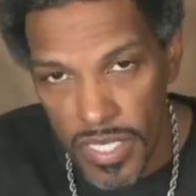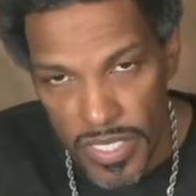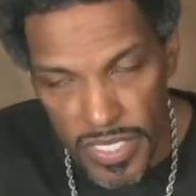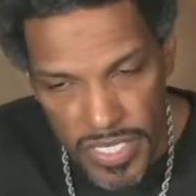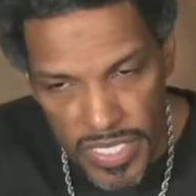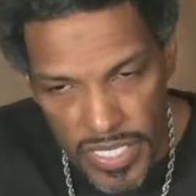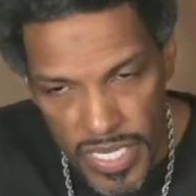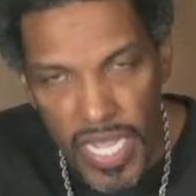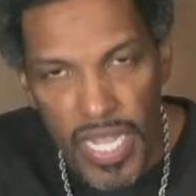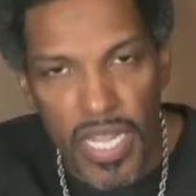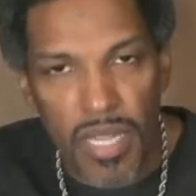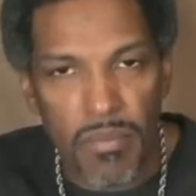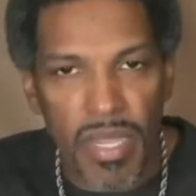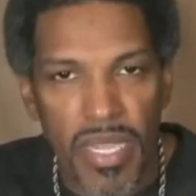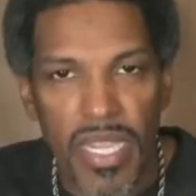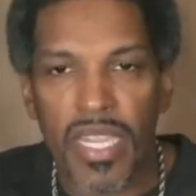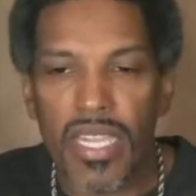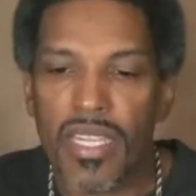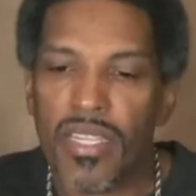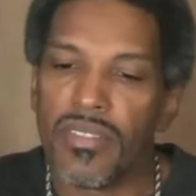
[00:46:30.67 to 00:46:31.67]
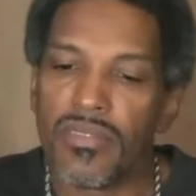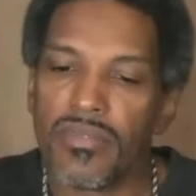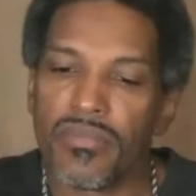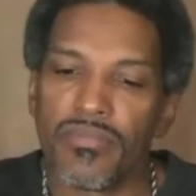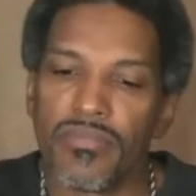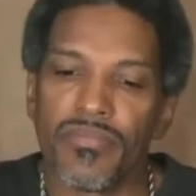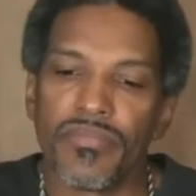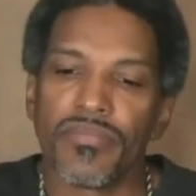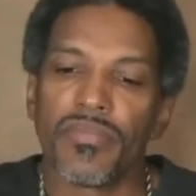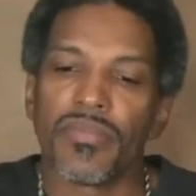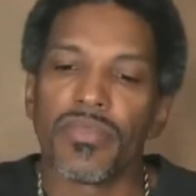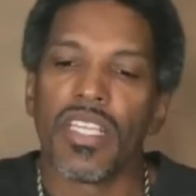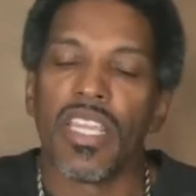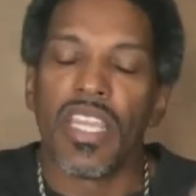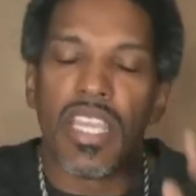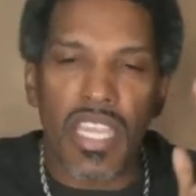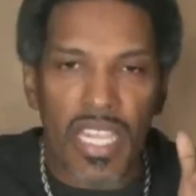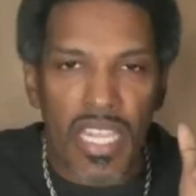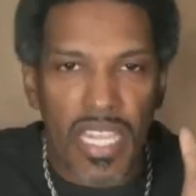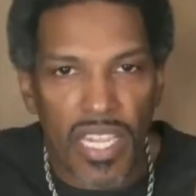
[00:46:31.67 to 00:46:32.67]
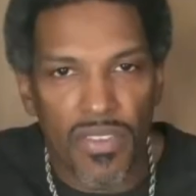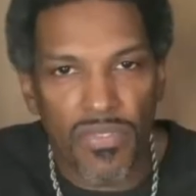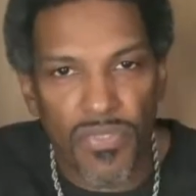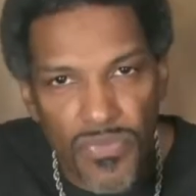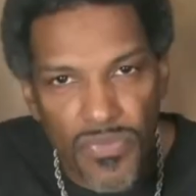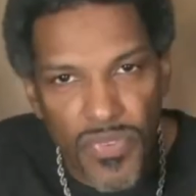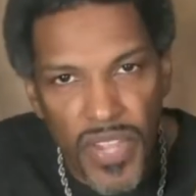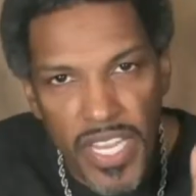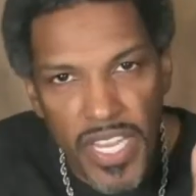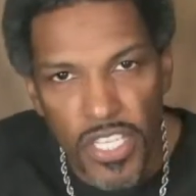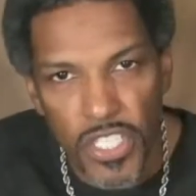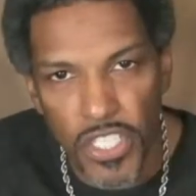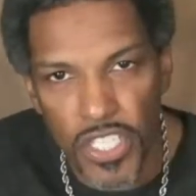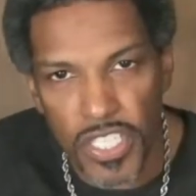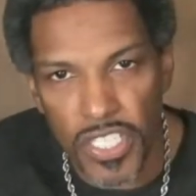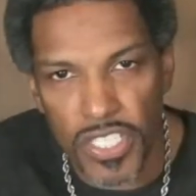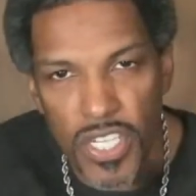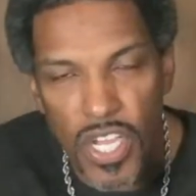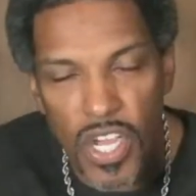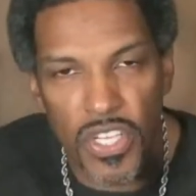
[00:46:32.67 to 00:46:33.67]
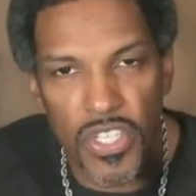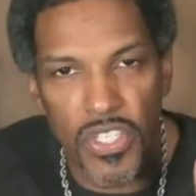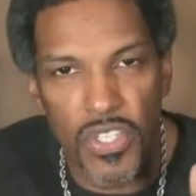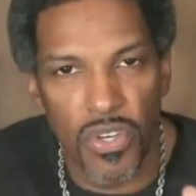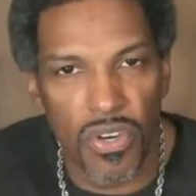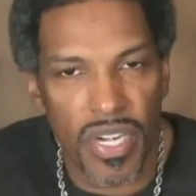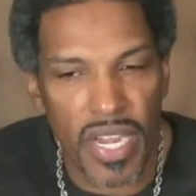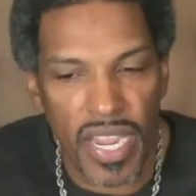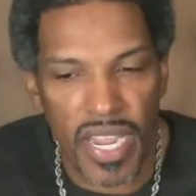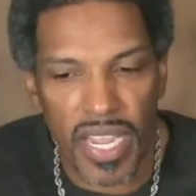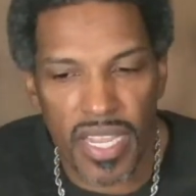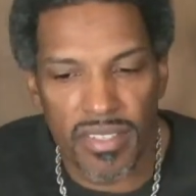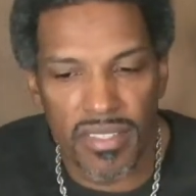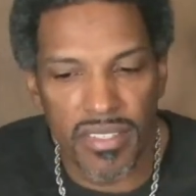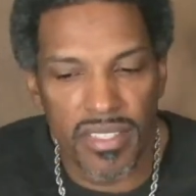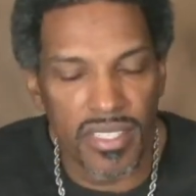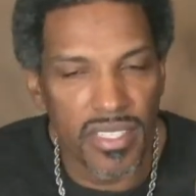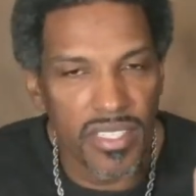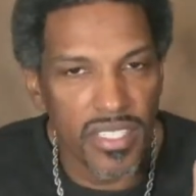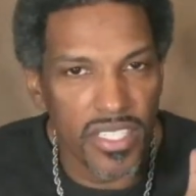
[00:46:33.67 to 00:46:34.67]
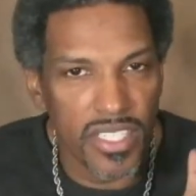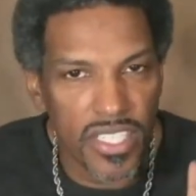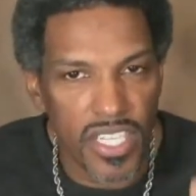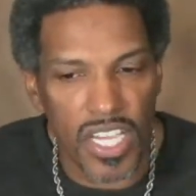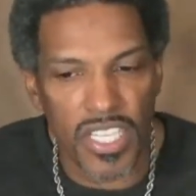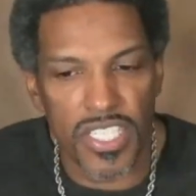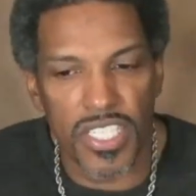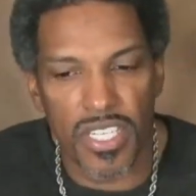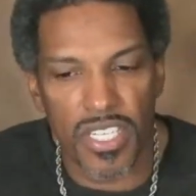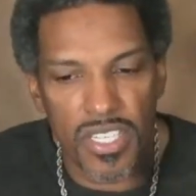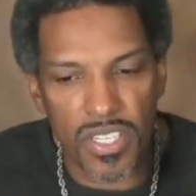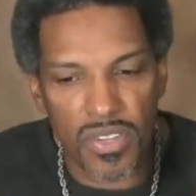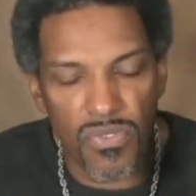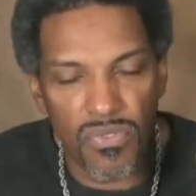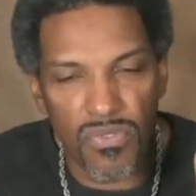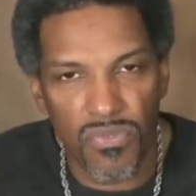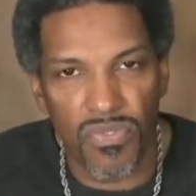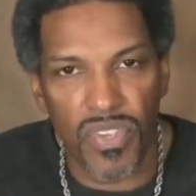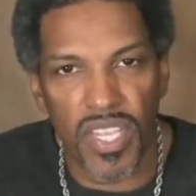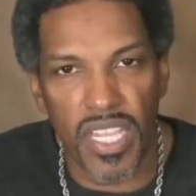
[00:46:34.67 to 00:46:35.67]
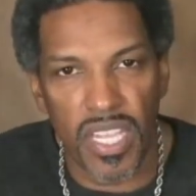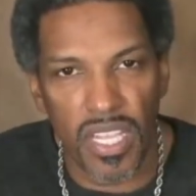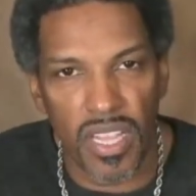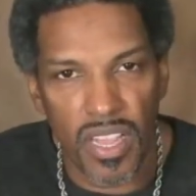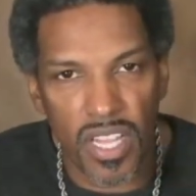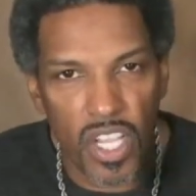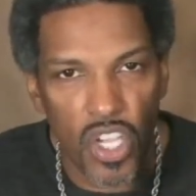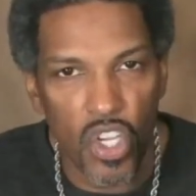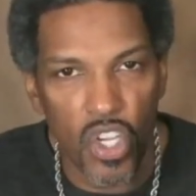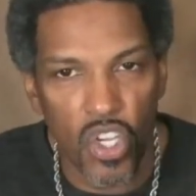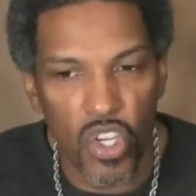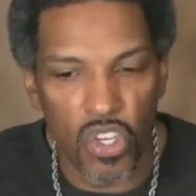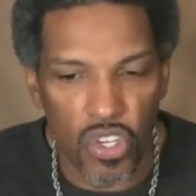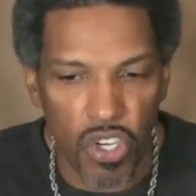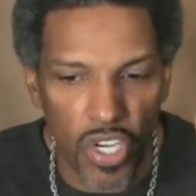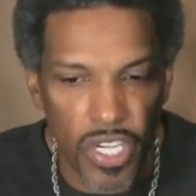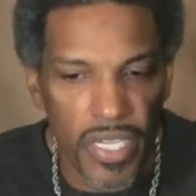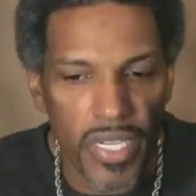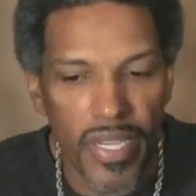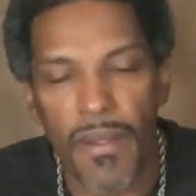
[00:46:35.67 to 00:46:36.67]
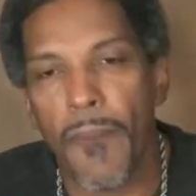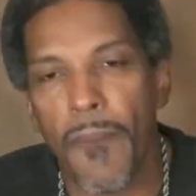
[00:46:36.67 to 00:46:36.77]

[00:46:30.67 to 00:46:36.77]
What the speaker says: Tell me if vengeance on your end doesn't feel good.